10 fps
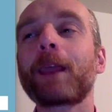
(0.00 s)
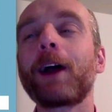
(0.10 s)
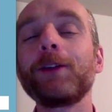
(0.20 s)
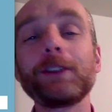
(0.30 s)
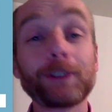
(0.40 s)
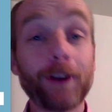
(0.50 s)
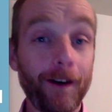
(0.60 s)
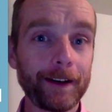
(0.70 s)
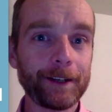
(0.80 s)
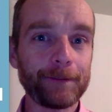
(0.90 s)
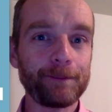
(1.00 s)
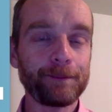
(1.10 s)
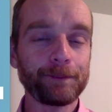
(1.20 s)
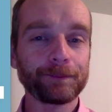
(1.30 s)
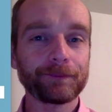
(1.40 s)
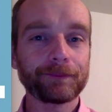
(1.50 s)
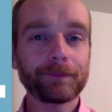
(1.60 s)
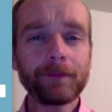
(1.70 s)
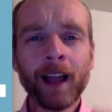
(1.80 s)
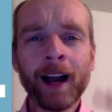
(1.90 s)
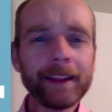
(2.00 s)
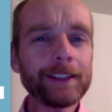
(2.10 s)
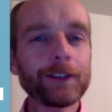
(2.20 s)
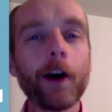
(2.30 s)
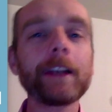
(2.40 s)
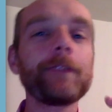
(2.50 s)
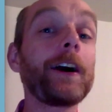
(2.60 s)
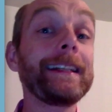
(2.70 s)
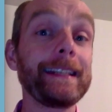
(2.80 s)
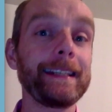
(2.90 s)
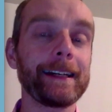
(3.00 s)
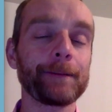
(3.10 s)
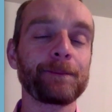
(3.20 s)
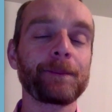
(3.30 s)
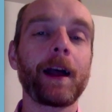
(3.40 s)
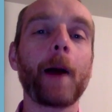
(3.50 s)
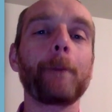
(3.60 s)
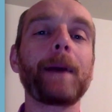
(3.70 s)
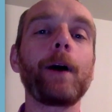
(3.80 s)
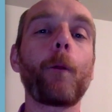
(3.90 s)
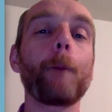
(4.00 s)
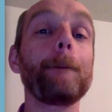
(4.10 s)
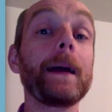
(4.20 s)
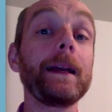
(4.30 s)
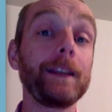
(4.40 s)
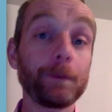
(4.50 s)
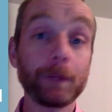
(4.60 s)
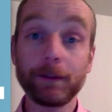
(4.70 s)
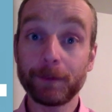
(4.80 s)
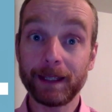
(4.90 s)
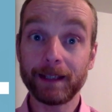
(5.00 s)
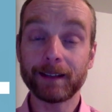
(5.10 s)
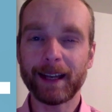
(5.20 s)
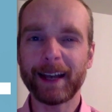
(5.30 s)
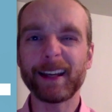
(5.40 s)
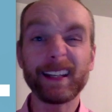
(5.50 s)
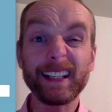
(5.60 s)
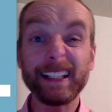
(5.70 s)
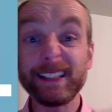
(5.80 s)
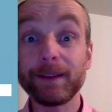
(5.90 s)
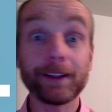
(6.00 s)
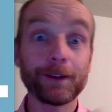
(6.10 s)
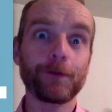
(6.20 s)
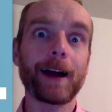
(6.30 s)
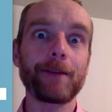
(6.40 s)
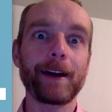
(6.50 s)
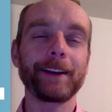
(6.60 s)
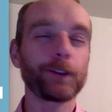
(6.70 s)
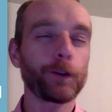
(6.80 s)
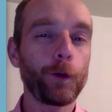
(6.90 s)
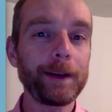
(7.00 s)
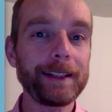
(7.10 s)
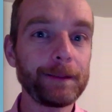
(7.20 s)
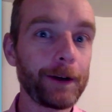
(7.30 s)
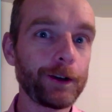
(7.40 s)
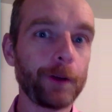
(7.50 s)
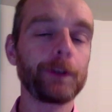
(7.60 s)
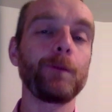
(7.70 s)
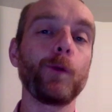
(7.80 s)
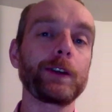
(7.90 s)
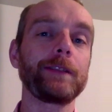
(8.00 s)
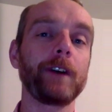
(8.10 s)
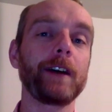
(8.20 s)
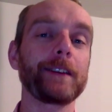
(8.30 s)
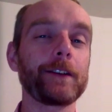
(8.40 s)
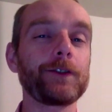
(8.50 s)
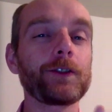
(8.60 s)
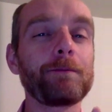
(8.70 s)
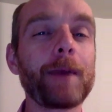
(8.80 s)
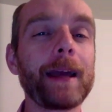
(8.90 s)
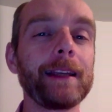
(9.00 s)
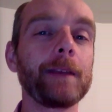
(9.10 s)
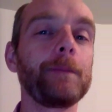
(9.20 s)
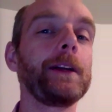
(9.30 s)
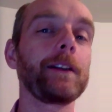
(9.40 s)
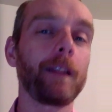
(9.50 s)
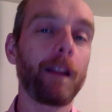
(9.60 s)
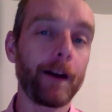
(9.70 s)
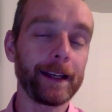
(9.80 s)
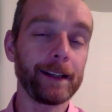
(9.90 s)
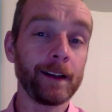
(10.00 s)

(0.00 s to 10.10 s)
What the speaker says: at the time, I had this kind of idea about making money from the internet and leaving the rat race. So quitting my job as a mortgage advisor and just making money online.